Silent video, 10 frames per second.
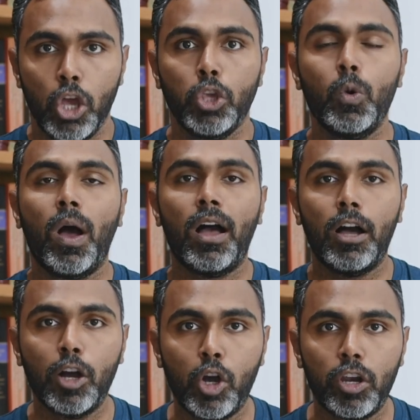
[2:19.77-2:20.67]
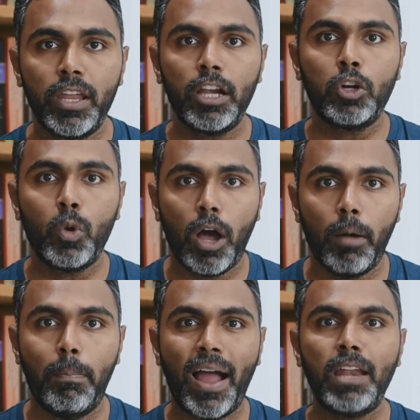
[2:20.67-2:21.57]
you are agreeing to
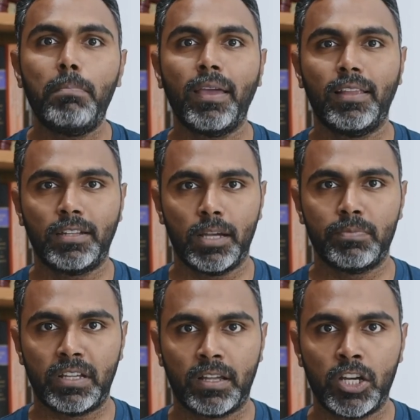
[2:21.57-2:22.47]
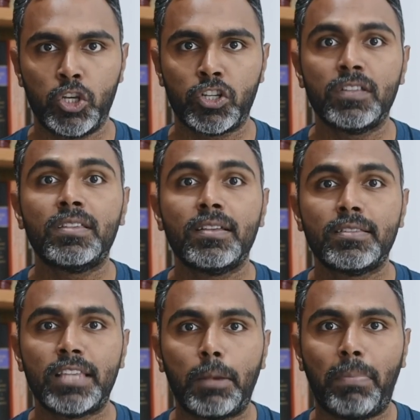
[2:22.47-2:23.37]
abide by the terms and conditions
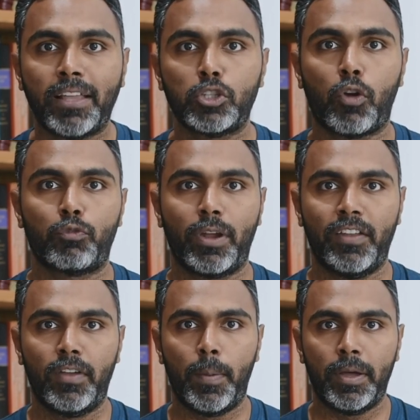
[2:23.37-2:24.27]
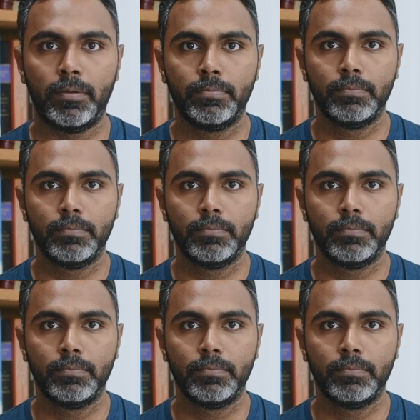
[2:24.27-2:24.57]
set by the software developer.